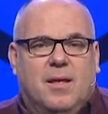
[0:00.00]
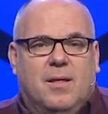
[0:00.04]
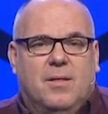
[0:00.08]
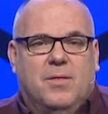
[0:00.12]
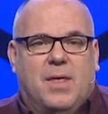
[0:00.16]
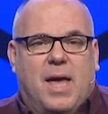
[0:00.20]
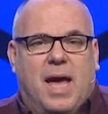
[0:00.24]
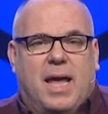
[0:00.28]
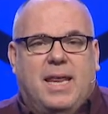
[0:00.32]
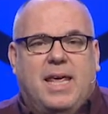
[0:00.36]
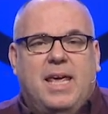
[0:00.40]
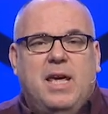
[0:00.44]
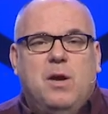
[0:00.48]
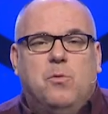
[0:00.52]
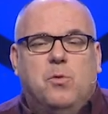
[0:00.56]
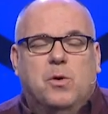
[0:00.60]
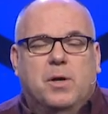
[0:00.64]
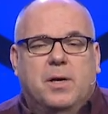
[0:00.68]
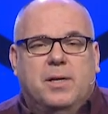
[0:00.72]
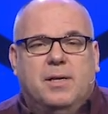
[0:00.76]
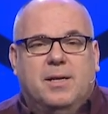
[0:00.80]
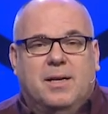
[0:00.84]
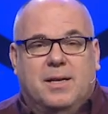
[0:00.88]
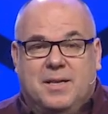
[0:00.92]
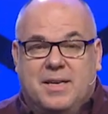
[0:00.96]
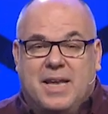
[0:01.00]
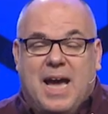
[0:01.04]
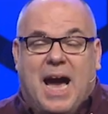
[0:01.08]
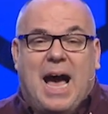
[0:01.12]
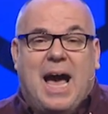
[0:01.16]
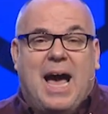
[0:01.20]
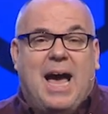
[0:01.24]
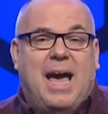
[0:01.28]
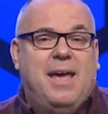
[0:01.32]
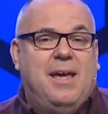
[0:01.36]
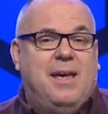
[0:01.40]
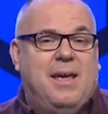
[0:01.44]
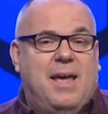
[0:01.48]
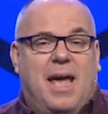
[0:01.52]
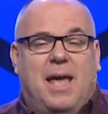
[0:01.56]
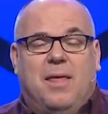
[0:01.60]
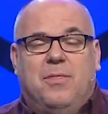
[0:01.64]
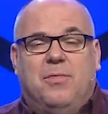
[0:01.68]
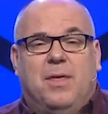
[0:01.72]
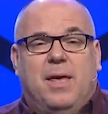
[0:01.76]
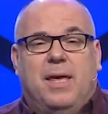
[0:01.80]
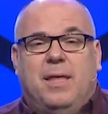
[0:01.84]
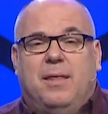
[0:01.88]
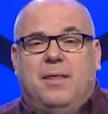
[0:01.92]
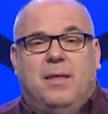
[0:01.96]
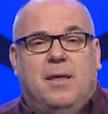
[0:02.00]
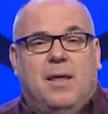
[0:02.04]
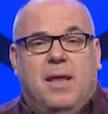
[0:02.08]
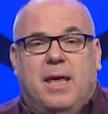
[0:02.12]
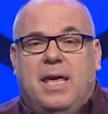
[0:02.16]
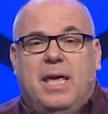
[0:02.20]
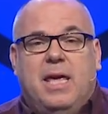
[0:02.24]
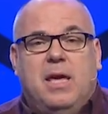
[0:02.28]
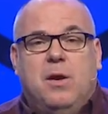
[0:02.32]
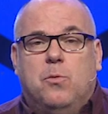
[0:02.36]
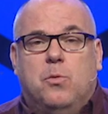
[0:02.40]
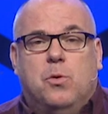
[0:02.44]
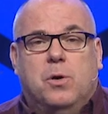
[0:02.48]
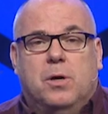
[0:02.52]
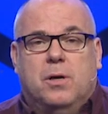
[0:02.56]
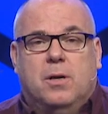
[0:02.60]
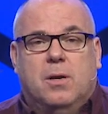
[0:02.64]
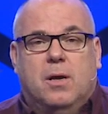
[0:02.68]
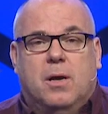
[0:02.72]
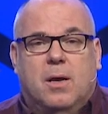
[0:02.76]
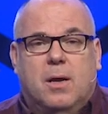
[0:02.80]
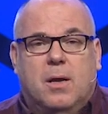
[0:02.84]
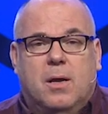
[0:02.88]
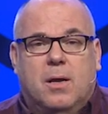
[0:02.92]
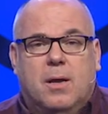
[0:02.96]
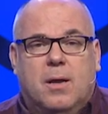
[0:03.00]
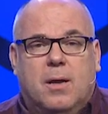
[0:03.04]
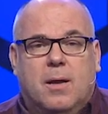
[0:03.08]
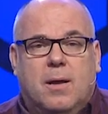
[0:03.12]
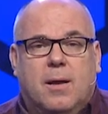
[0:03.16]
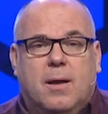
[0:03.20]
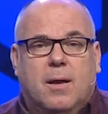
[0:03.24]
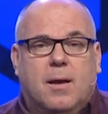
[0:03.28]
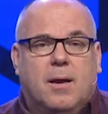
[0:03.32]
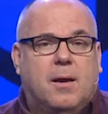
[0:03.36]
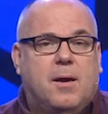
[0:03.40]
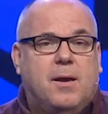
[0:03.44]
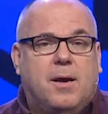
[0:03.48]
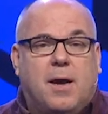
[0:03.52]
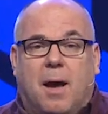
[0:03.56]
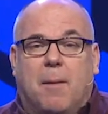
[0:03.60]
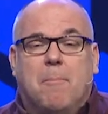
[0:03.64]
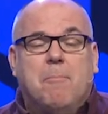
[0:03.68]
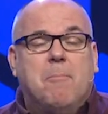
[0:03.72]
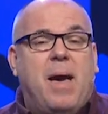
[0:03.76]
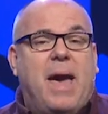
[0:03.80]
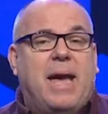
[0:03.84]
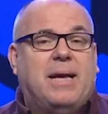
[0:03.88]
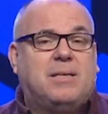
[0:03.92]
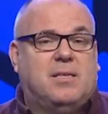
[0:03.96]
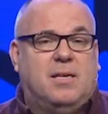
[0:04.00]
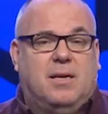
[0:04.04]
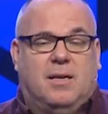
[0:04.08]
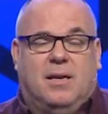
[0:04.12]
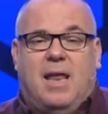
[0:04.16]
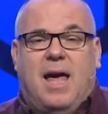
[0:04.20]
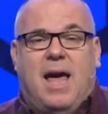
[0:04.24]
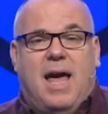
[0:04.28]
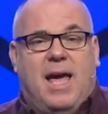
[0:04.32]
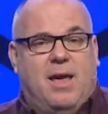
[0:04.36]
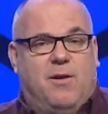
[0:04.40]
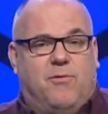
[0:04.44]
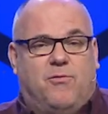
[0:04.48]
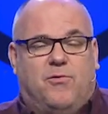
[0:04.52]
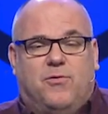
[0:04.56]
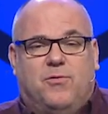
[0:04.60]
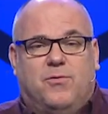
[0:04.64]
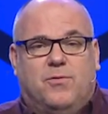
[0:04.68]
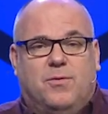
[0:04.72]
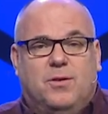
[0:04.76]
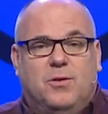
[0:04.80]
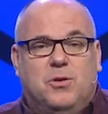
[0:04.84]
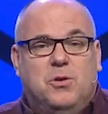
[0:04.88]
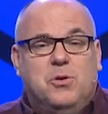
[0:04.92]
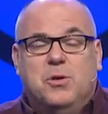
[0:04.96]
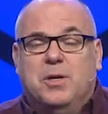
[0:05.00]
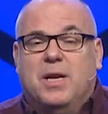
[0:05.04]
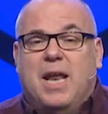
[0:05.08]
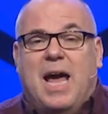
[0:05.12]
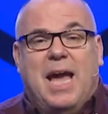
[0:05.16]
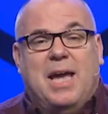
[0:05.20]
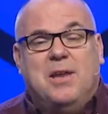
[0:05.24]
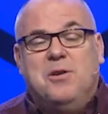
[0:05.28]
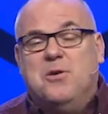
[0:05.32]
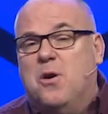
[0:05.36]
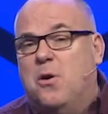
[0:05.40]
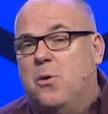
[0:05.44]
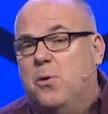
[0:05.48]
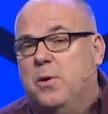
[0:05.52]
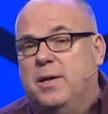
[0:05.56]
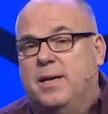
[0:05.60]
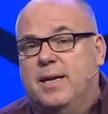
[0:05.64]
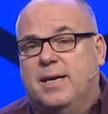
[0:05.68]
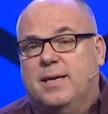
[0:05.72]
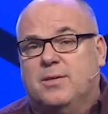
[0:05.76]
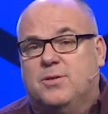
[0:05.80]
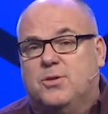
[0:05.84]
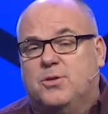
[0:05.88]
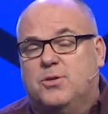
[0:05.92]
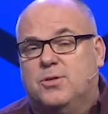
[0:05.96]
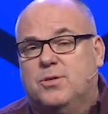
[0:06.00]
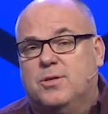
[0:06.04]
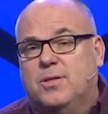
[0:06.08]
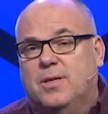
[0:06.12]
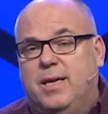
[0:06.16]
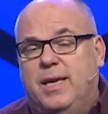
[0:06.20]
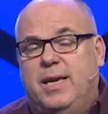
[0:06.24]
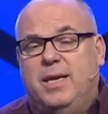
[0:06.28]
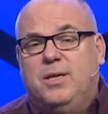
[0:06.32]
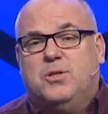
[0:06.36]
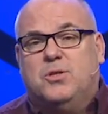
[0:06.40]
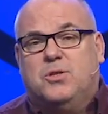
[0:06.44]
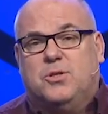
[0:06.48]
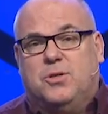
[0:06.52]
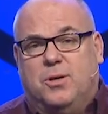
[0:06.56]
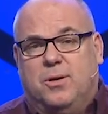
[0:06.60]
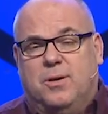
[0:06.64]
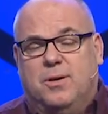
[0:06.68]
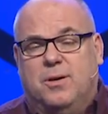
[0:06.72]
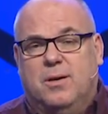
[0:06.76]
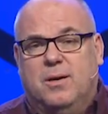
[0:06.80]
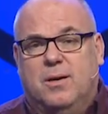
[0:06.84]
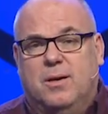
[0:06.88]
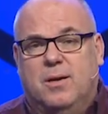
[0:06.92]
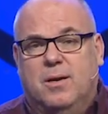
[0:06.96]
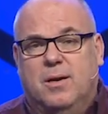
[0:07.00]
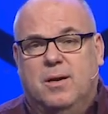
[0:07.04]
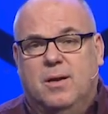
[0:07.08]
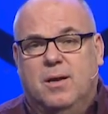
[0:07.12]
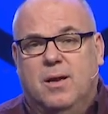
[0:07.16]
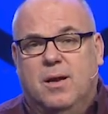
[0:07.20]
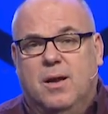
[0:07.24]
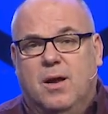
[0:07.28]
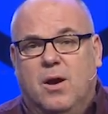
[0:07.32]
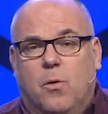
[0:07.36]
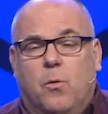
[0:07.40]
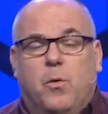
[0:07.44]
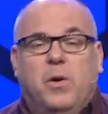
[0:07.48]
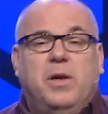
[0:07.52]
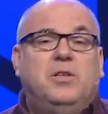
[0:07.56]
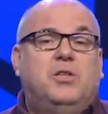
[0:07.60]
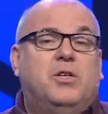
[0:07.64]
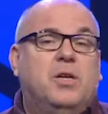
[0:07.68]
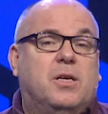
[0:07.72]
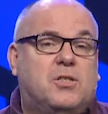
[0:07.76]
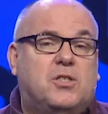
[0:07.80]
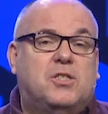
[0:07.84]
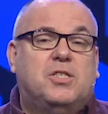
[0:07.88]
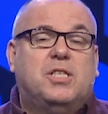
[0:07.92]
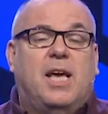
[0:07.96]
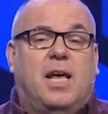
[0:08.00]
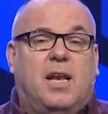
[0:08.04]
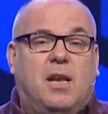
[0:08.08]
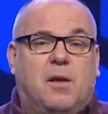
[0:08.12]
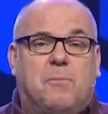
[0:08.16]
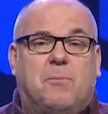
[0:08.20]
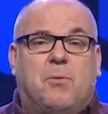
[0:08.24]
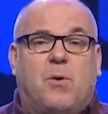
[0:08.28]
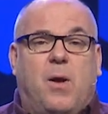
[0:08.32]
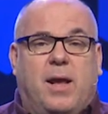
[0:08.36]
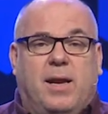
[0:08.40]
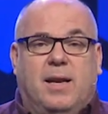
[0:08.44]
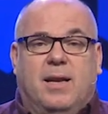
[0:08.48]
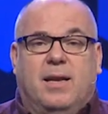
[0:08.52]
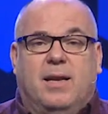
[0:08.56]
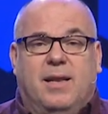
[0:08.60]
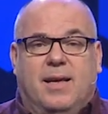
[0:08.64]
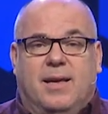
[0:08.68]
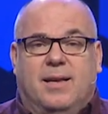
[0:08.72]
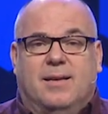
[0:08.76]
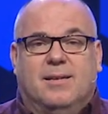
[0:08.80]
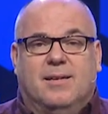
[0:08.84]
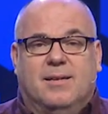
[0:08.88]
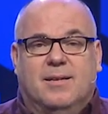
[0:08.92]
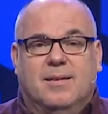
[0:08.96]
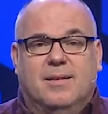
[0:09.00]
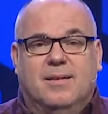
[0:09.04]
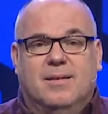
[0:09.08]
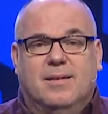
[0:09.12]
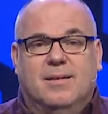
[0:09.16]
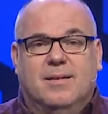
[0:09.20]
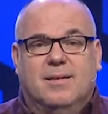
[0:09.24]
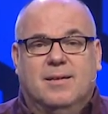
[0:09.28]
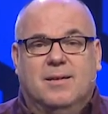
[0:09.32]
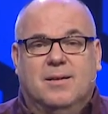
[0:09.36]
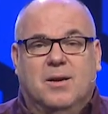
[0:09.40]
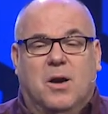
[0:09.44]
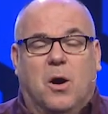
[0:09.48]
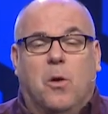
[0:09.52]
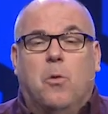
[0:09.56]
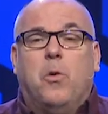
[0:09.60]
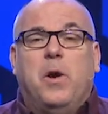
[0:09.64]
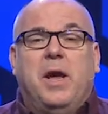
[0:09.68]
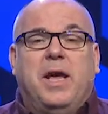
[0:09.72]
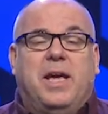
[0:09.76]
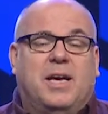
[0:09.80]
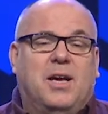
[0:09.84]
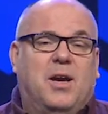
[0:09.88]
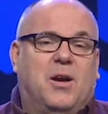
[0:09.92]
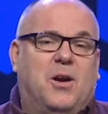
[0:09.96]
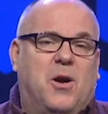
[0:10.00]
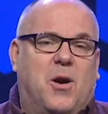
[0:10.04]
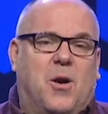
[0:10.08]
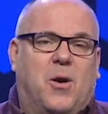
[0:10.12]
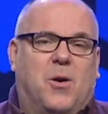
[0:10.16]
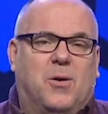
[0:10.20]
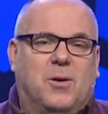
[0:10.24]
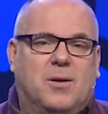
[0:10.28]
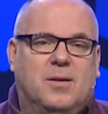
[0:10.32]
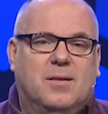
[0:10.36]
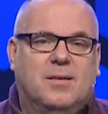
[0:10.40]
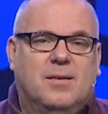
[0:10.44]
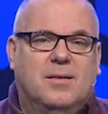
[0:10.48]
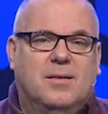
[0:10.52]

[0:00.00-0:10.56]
that He would die and then He would come back to life. You and I know it as Easter. We just celebrated it a week ago.